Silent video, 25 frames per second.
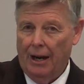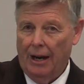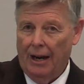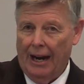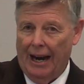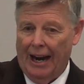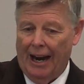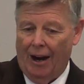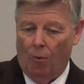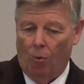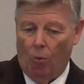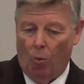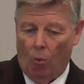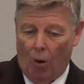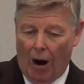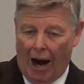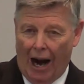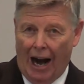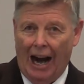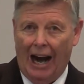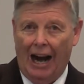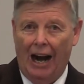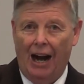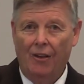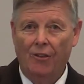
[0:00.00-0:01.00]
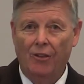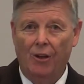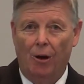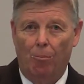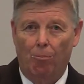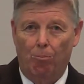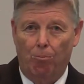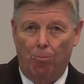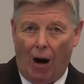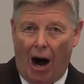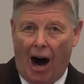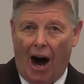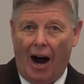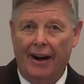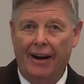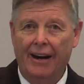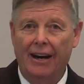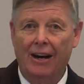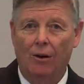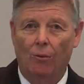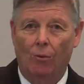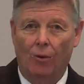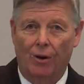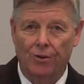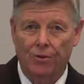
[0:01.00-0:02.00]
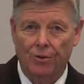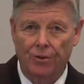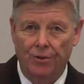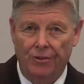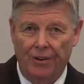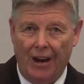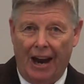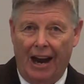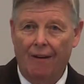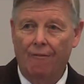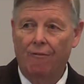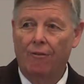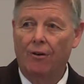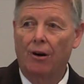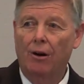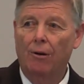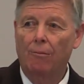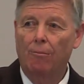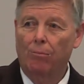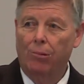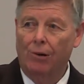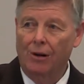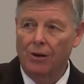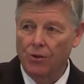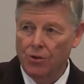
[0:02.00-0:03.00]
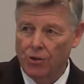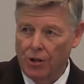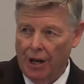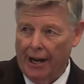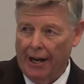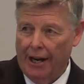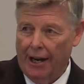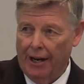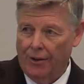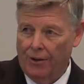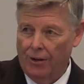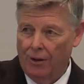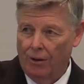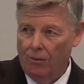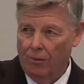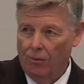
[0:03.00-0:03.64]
and why the body was never presented.